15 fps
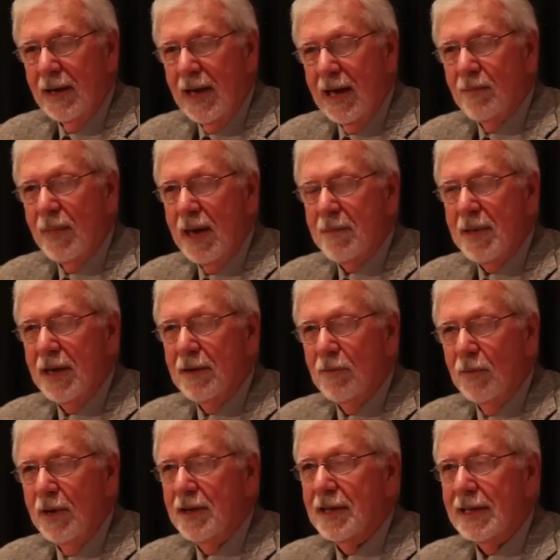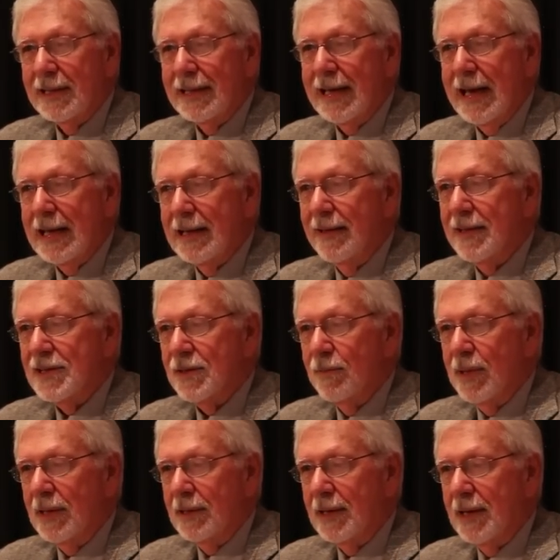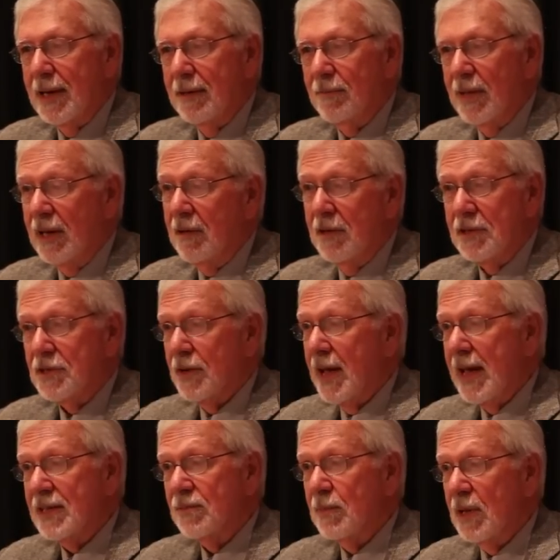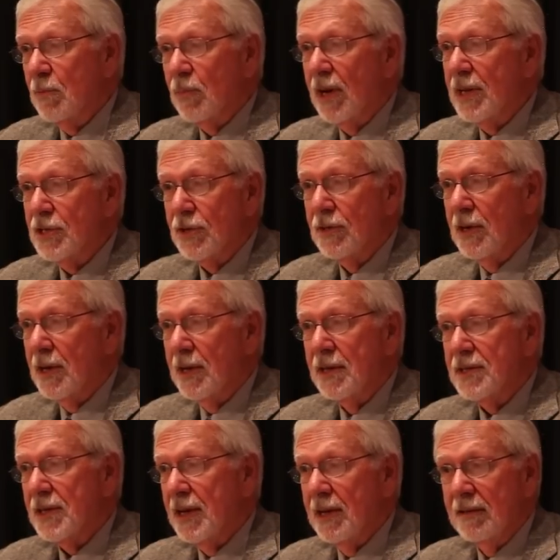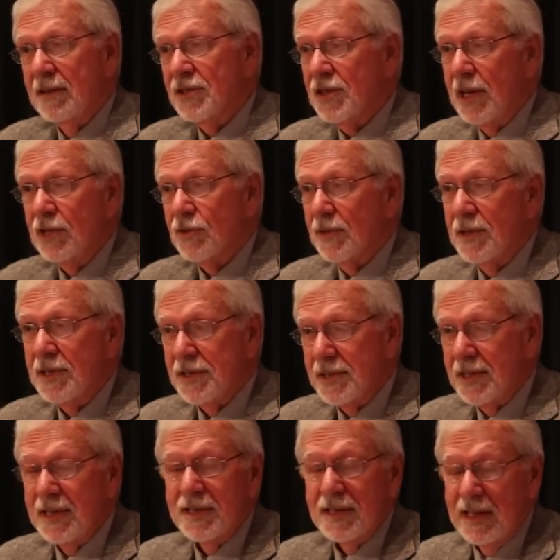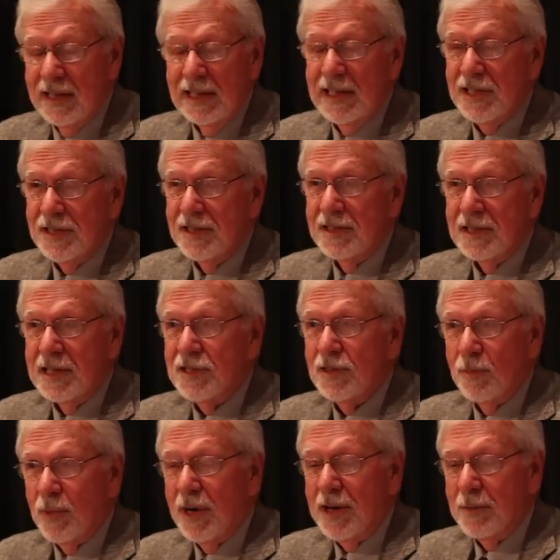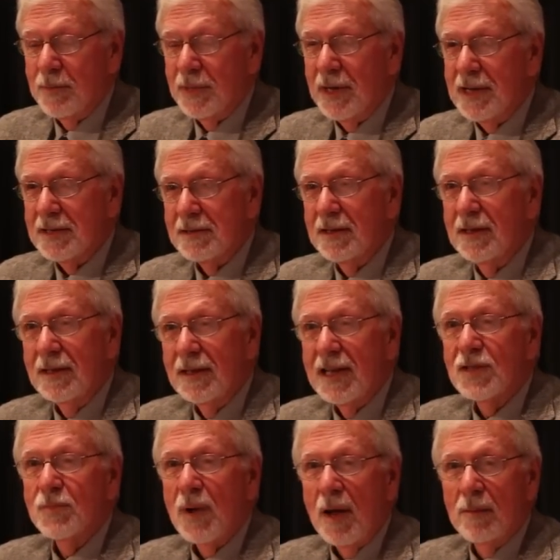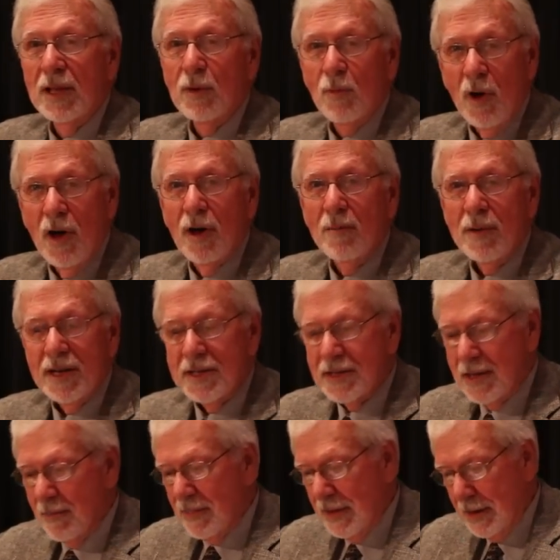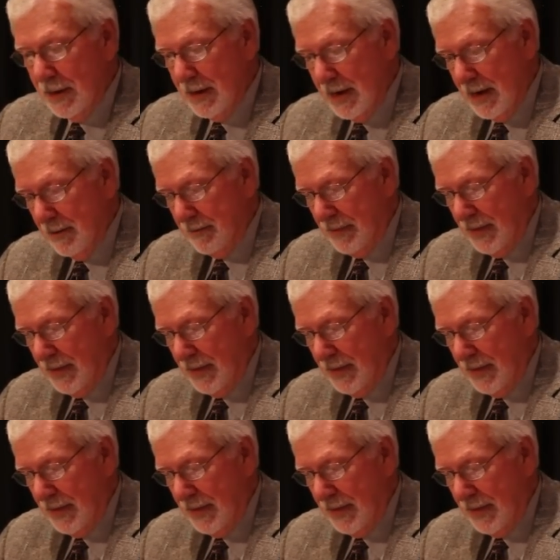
And maybe we decline in this ability because there hasn't been pressure on us in the centuries since, at least since the printing press. That's probably wrong, but it's something, uh,